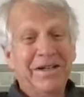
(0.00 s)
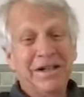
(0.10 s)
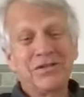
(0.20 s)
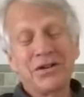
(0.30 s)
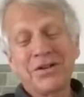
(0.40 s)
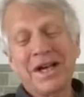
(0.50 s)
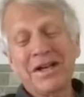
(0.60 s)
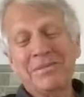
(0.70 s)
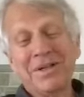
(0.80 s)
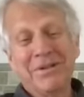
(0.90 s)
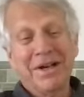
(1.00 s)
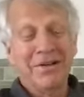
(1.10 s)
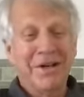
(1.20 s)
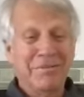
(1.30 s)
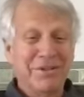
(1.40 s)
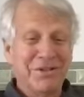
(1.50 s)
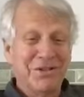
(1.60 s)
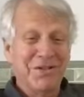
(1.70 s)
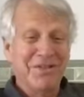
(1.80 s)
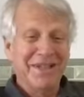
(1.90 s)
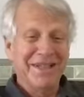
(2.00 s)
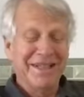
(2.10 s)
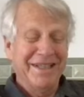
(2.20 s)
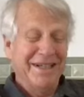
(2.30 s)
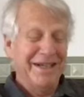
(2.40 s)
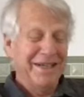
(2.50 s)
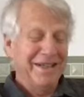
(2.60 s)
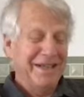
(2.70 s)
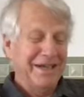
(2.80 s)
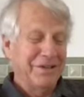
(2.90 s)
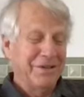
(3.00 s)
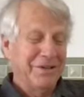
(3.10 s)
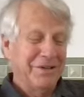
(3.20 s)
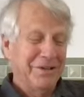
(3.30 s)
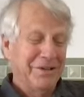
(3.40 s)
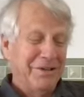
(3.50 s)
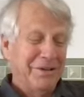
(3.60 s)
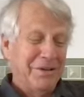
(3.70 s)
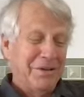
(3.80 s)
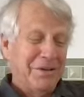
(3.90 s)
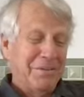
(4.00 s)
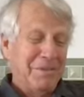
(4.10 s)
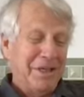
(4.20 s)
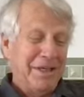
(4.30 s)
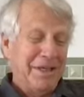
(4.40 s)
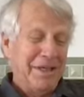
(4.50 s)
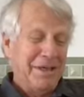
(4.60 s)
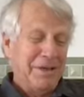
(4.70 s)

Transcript: it's okay to be runner-up to something that cool. But